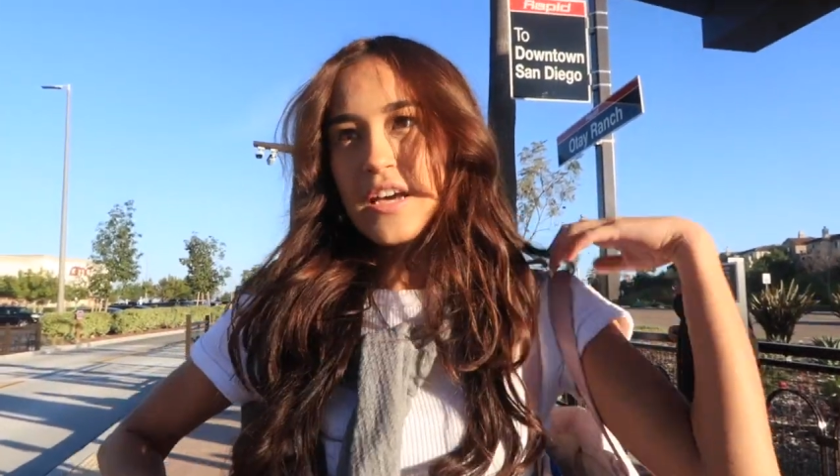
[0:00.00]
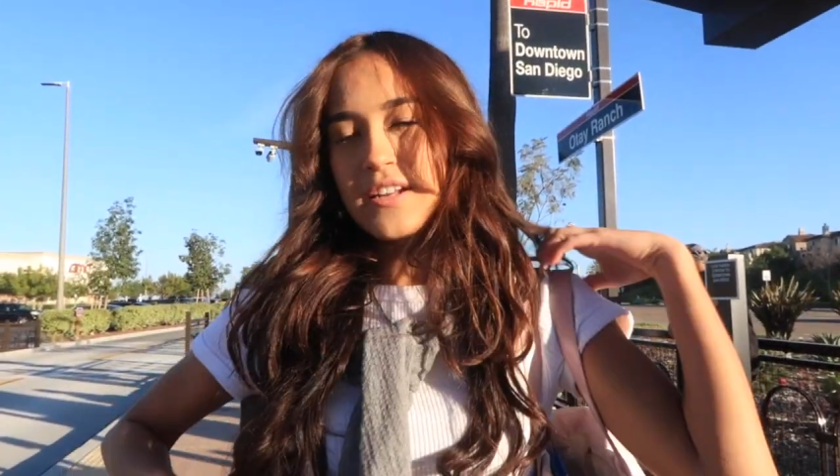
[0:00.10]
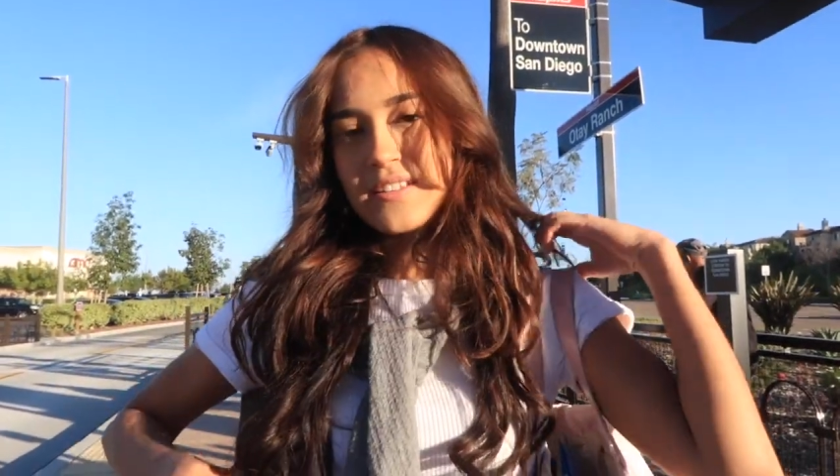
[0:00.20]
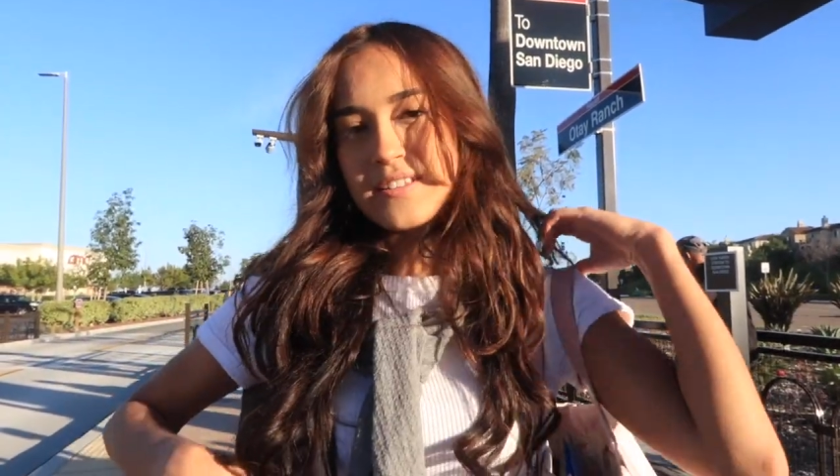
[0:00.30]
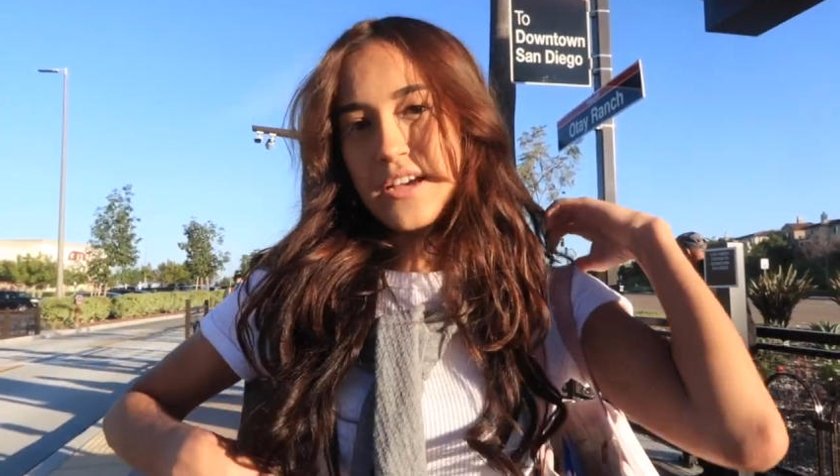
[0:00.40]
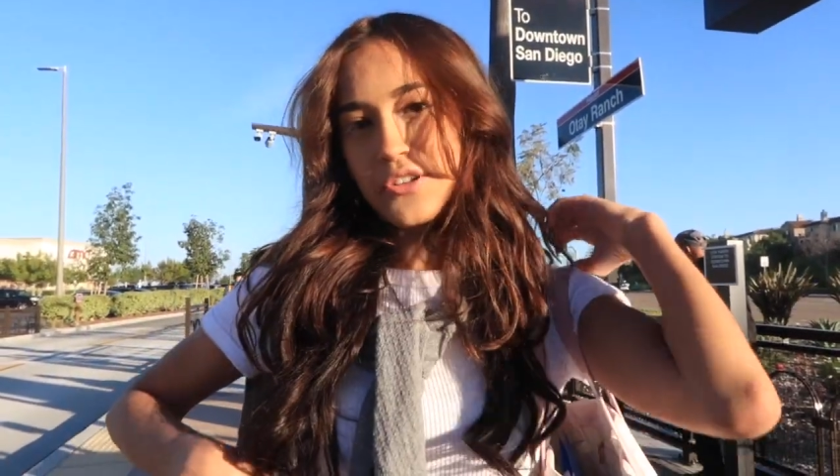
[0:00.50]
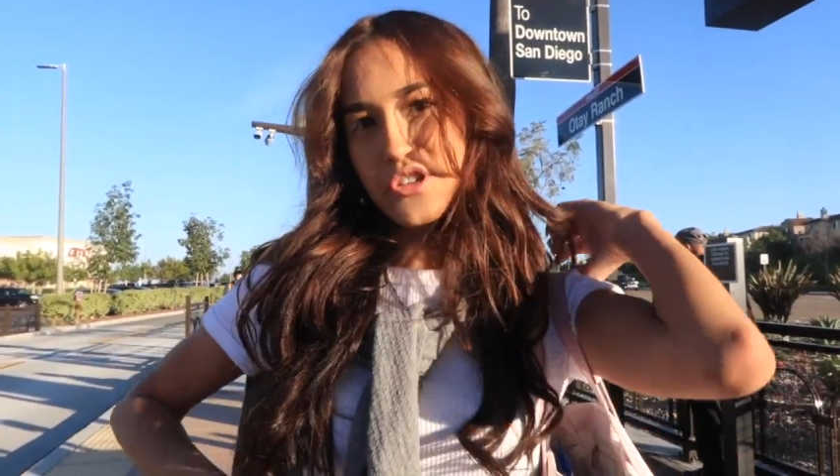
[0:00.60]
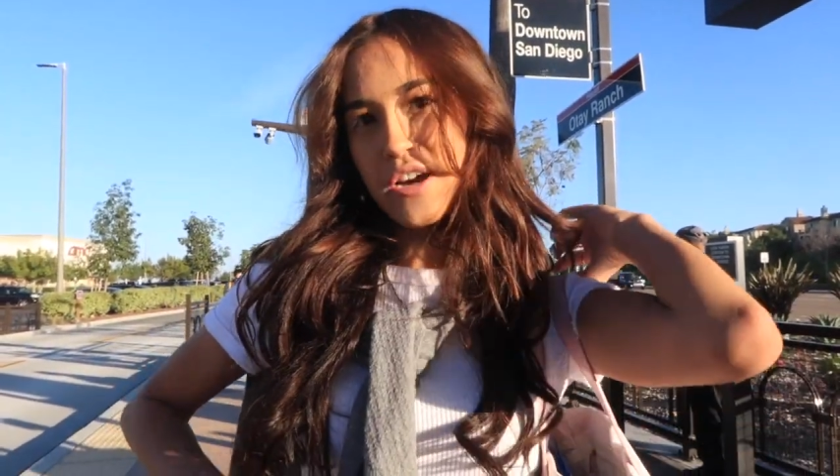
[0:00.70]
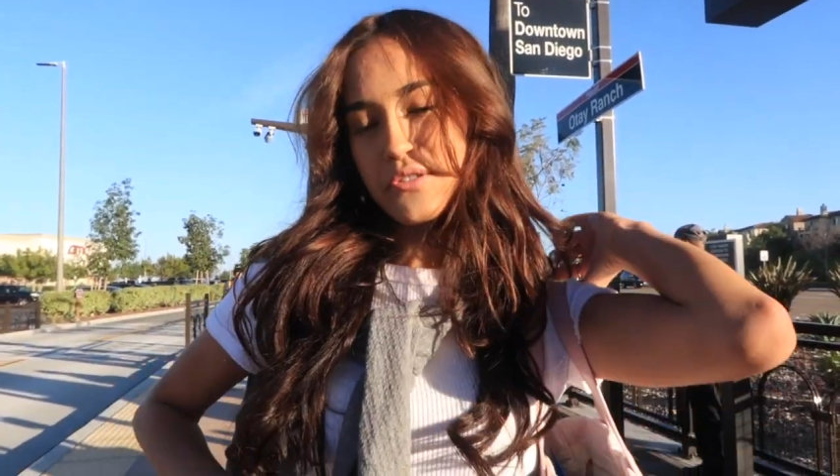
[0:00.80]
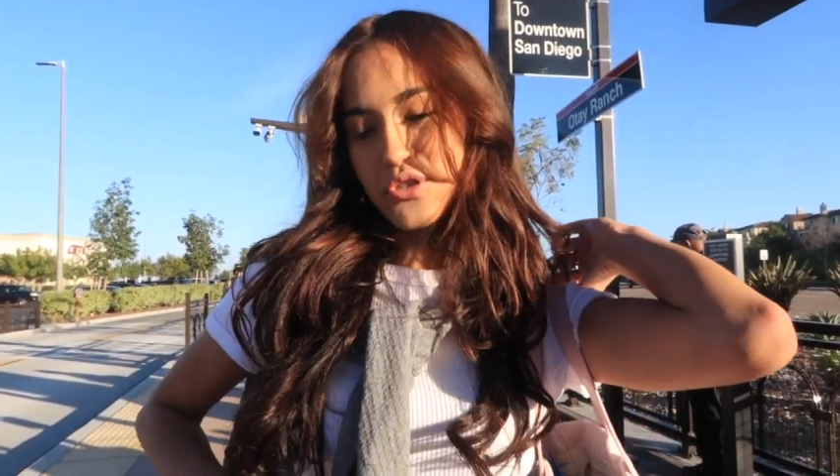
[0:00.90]
And it's now
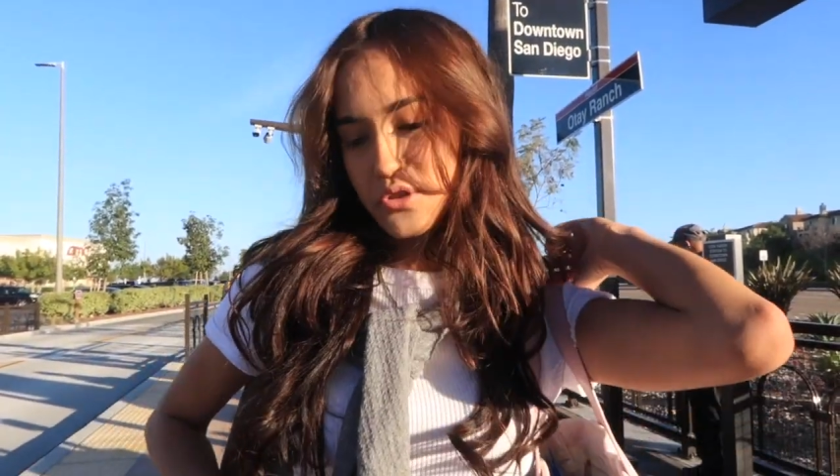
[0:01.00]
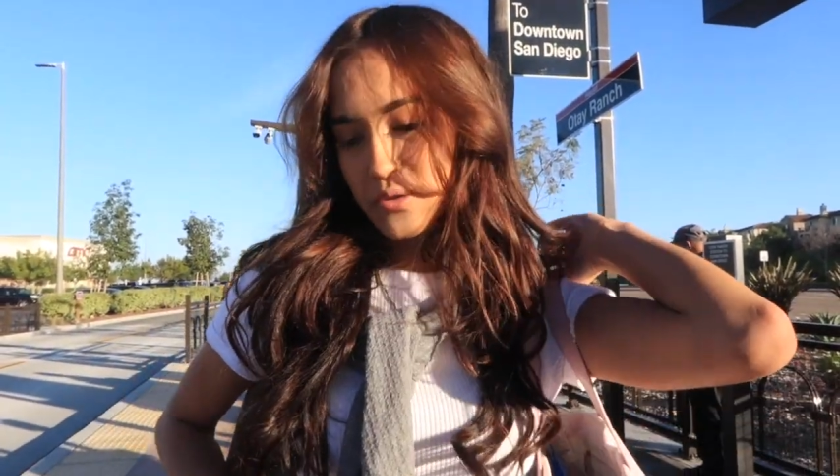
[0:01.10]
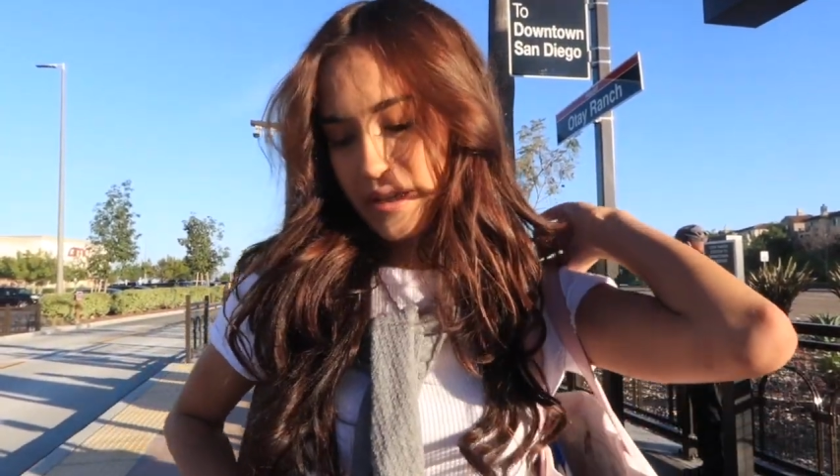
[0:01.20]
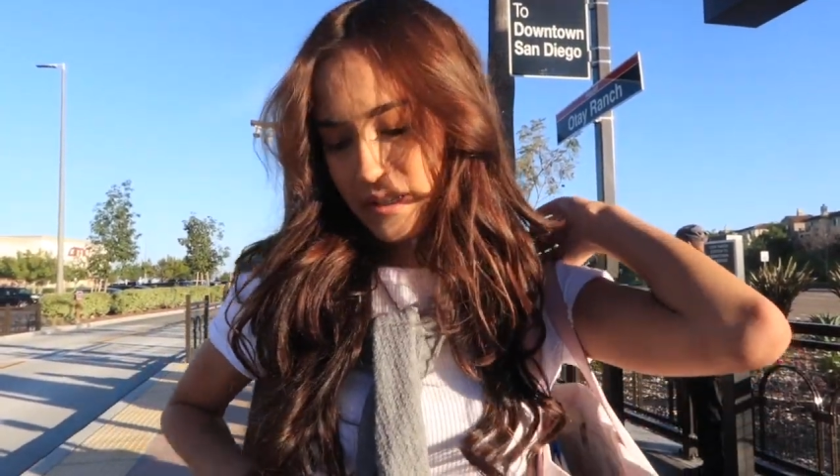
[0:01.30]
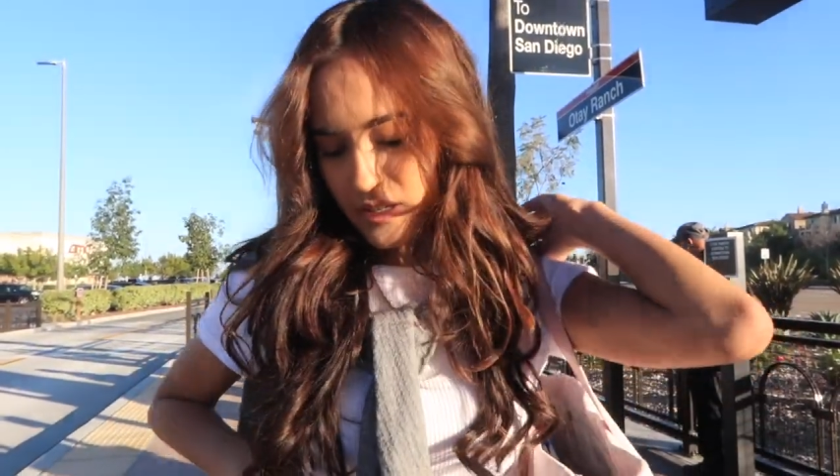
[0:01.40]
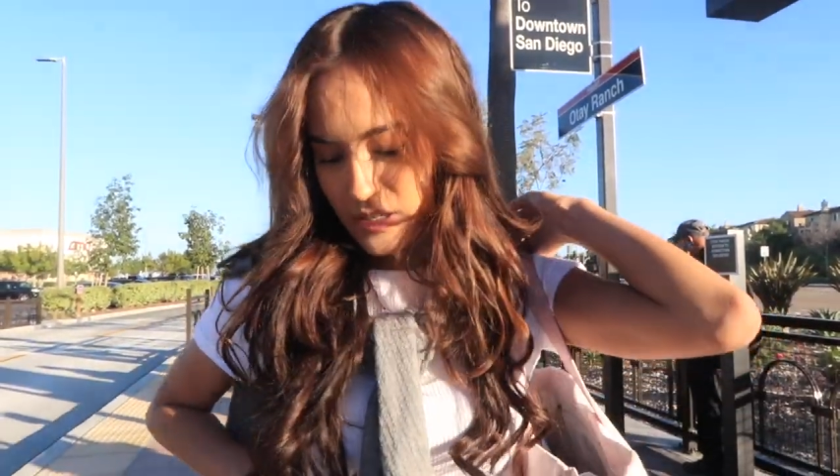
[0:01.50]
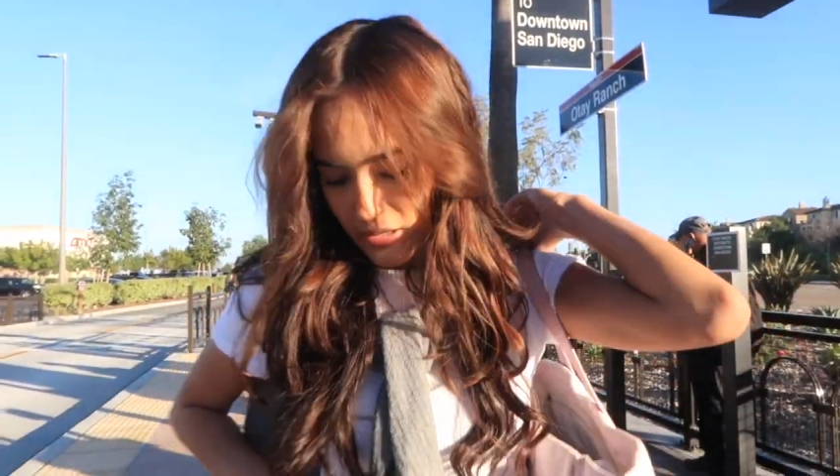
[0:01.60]
traveled to like